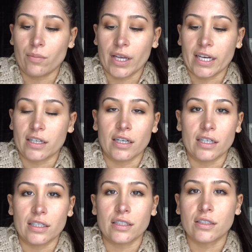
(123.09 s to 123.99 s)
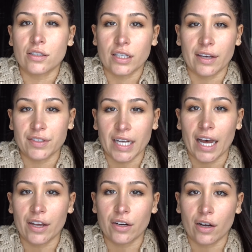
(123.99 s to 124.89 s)
like a gift
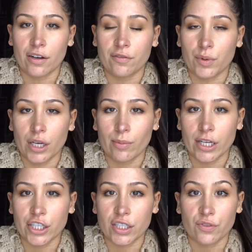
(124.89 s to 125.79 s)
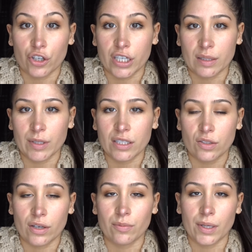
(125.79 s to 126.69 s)
set of beauty blenders for Christmas,
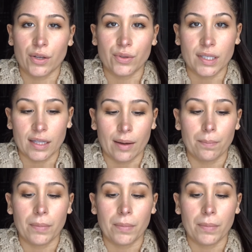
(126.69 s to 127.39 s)
so I've been using them,